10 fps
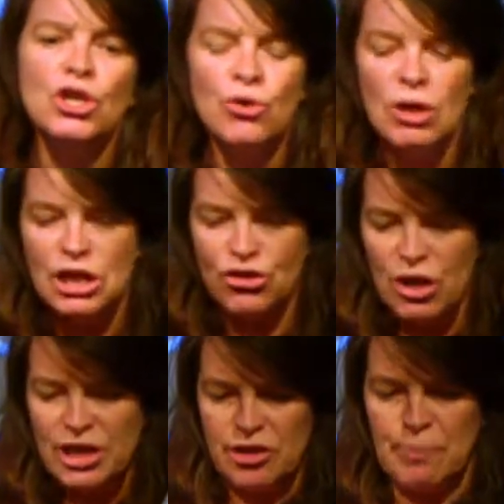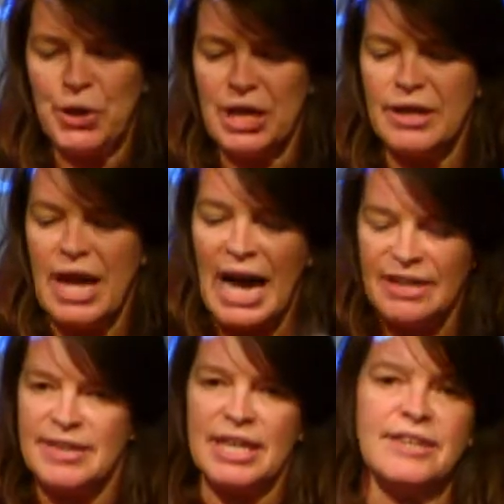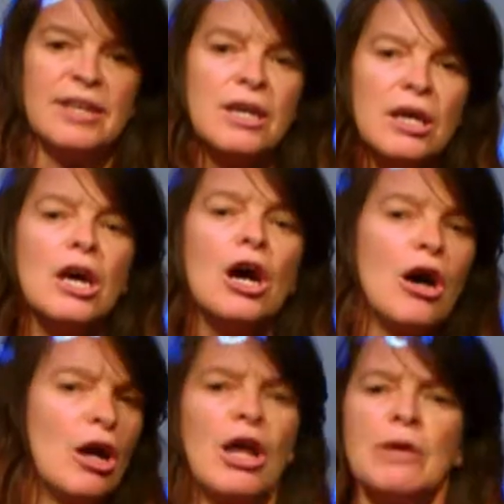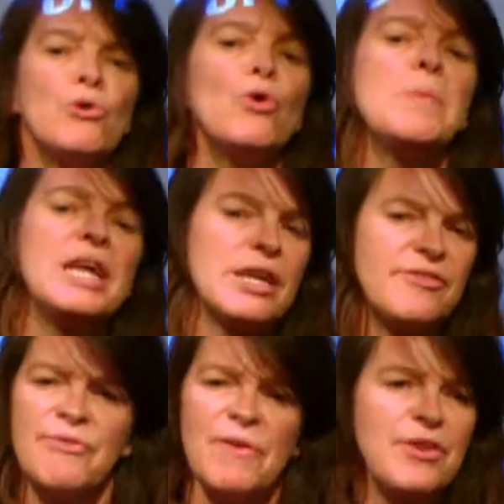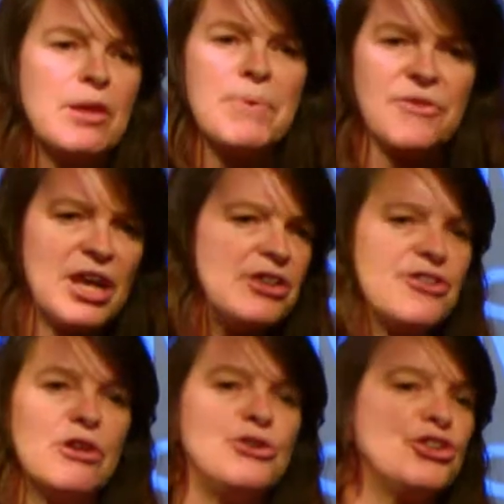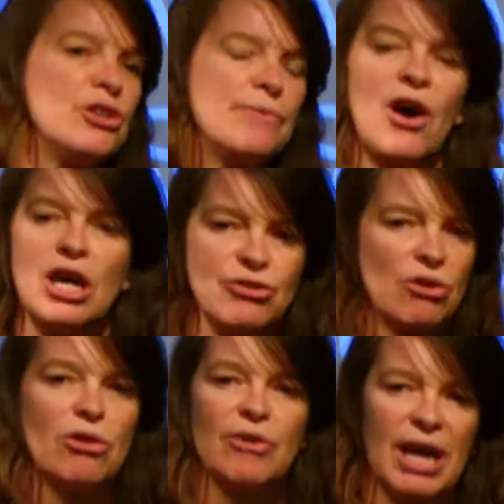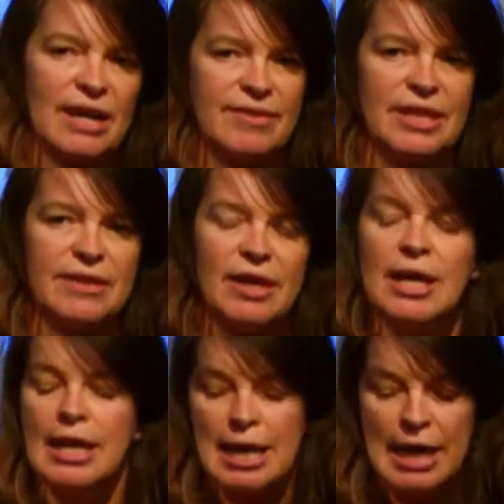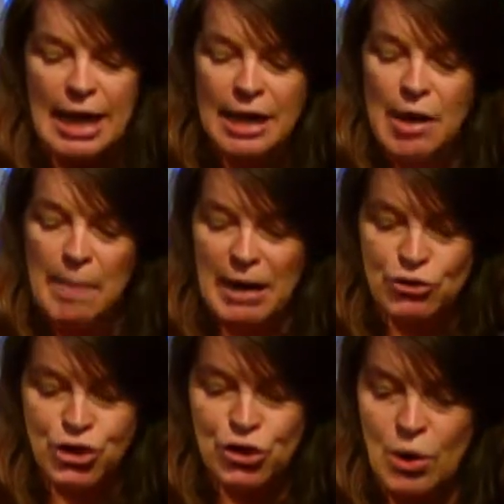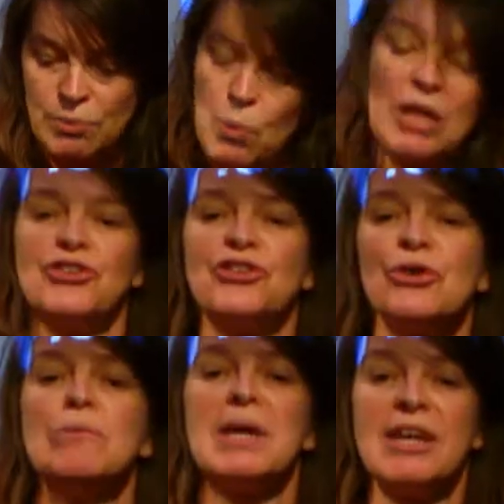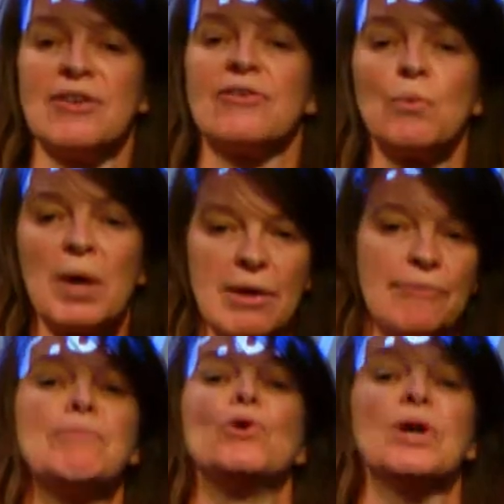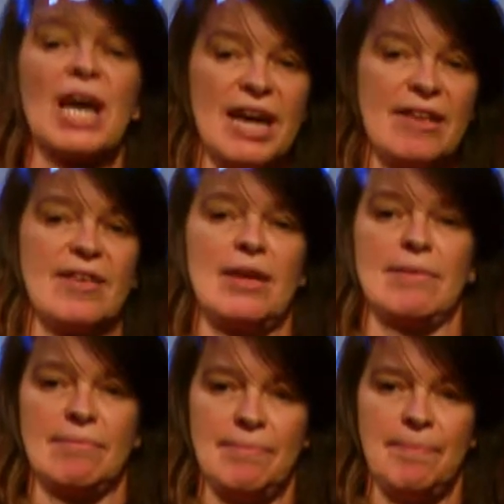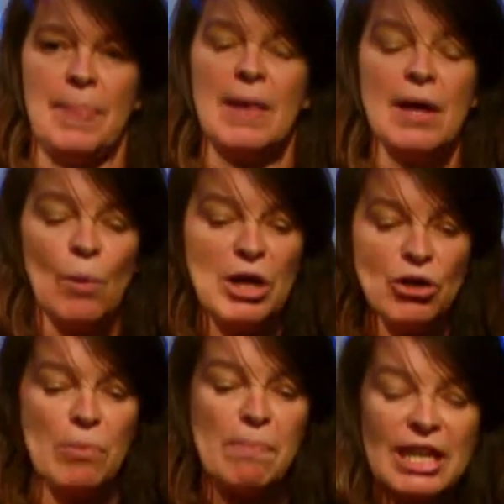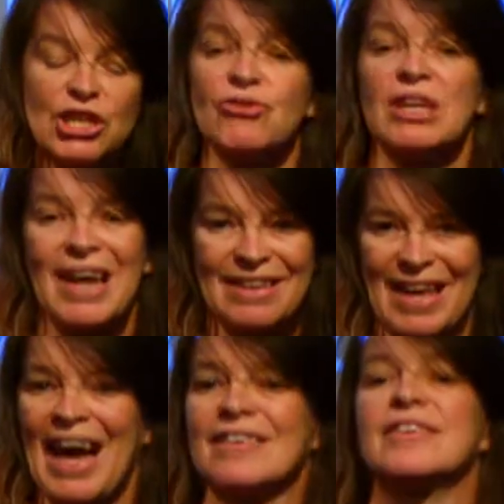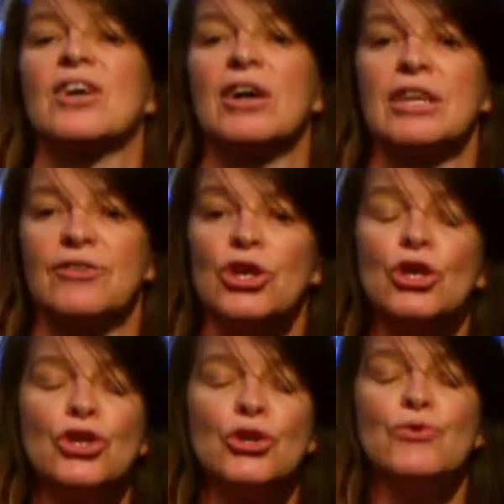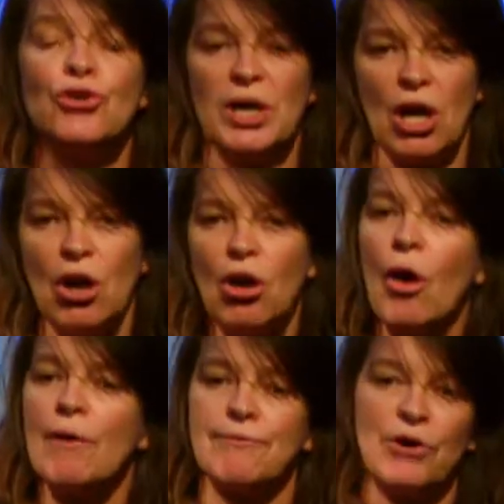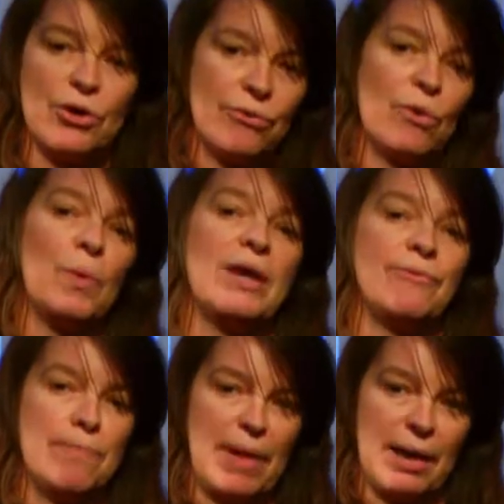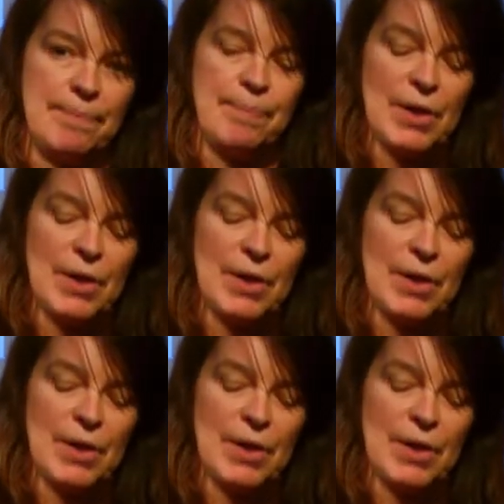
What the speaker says: you're literally just putting acid, like normally a 15% solution of hydrochloric acid, in about 1 to 2 meters away from your casing. When you matrix acidize, you do it a lot further away from that.